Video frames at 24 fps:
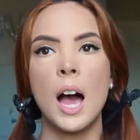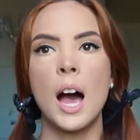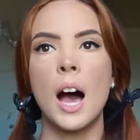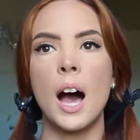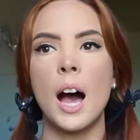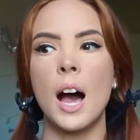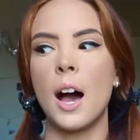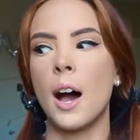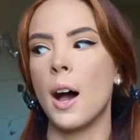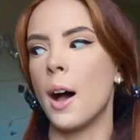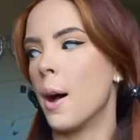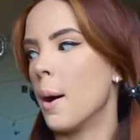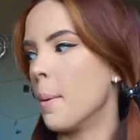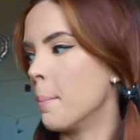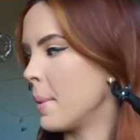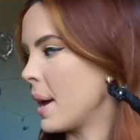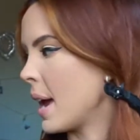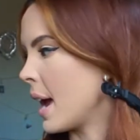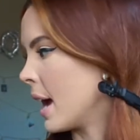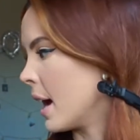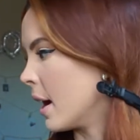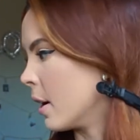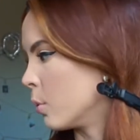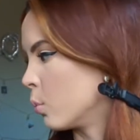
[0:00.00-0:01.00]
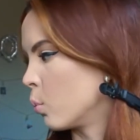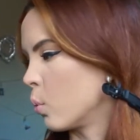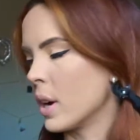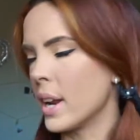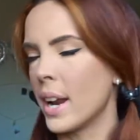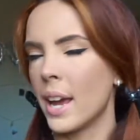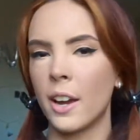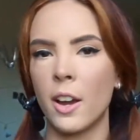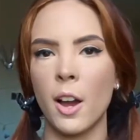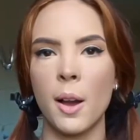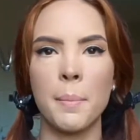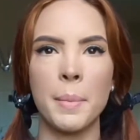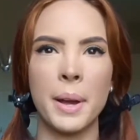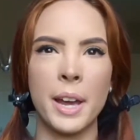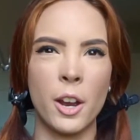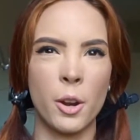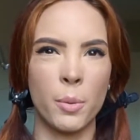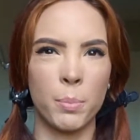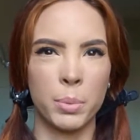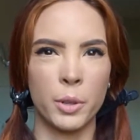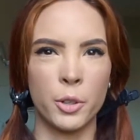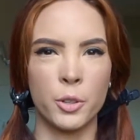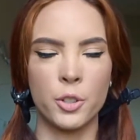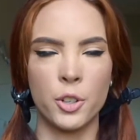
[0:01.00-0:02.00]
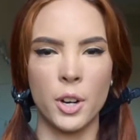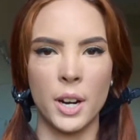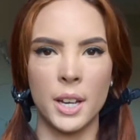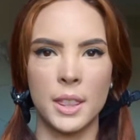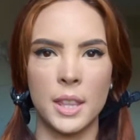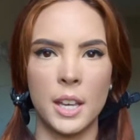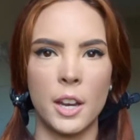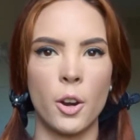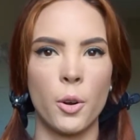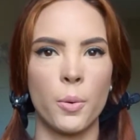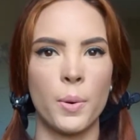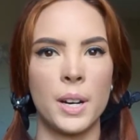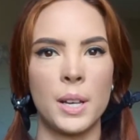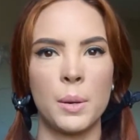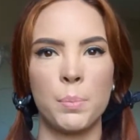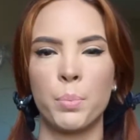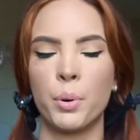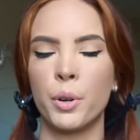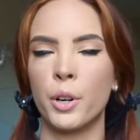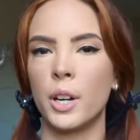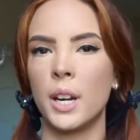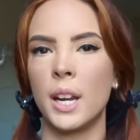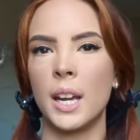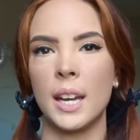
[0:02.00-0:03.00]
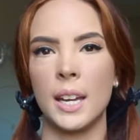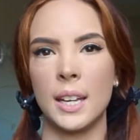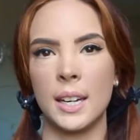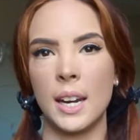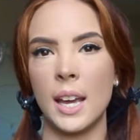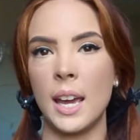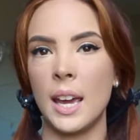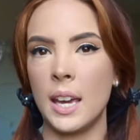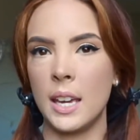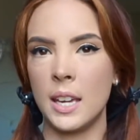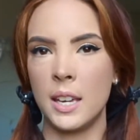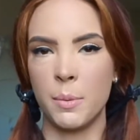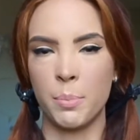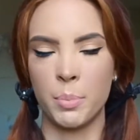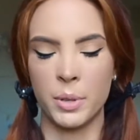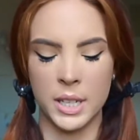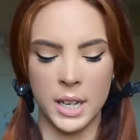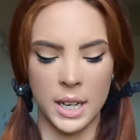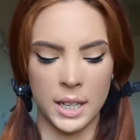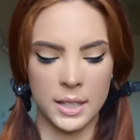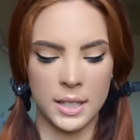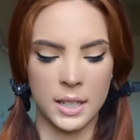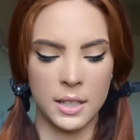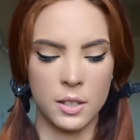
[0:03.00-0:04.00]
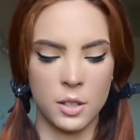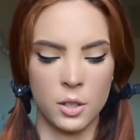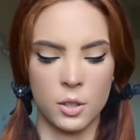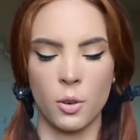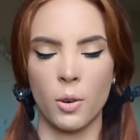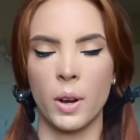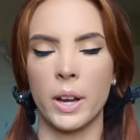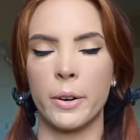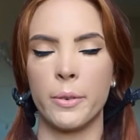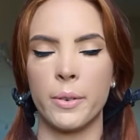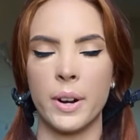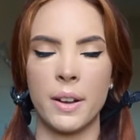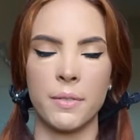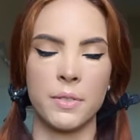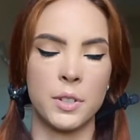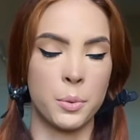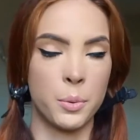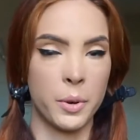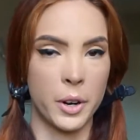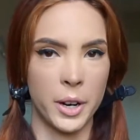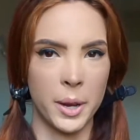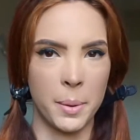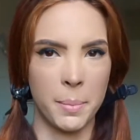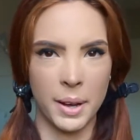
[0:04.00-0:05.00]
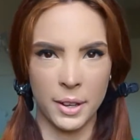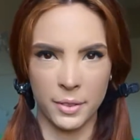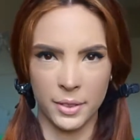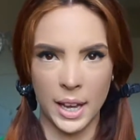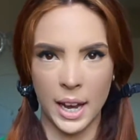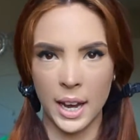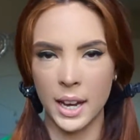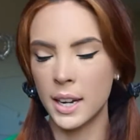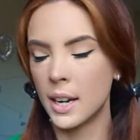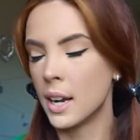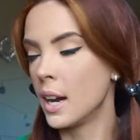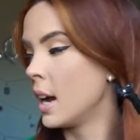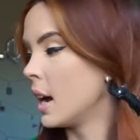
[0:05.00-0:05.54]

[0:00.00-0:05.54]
And when I got my hair blow dried, they already put in a heat protectant, so I don't have to worry about that.